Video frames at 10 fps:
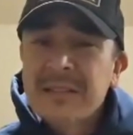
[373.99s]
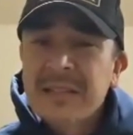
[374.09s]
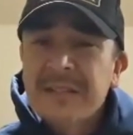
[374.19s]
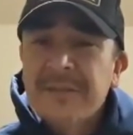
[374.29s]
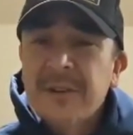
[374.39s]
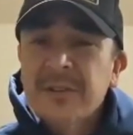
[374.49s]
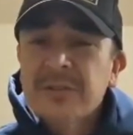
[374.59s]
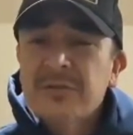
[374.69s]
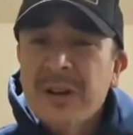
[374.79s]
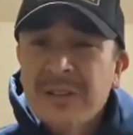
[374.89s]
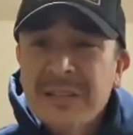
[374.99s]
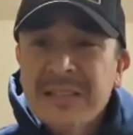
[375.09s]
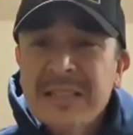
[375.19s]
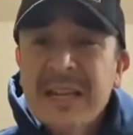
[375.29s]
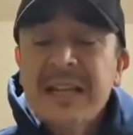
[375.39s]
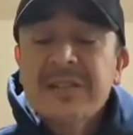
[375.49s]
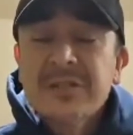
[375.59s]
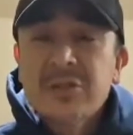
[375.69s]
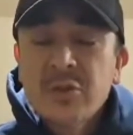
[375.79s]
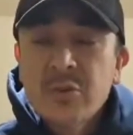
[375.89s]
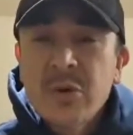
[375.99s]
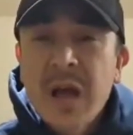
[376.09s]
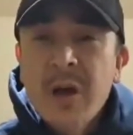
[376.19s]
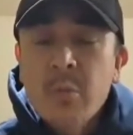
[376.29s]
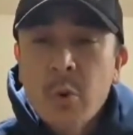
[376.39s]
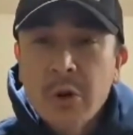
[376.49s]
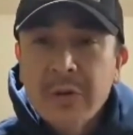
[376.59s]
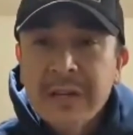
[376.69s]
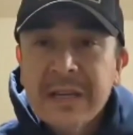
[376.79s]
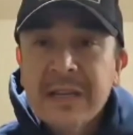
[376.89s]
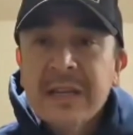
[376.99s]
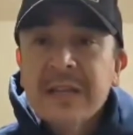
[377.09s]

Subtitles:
And if you're struggling today, do not worry.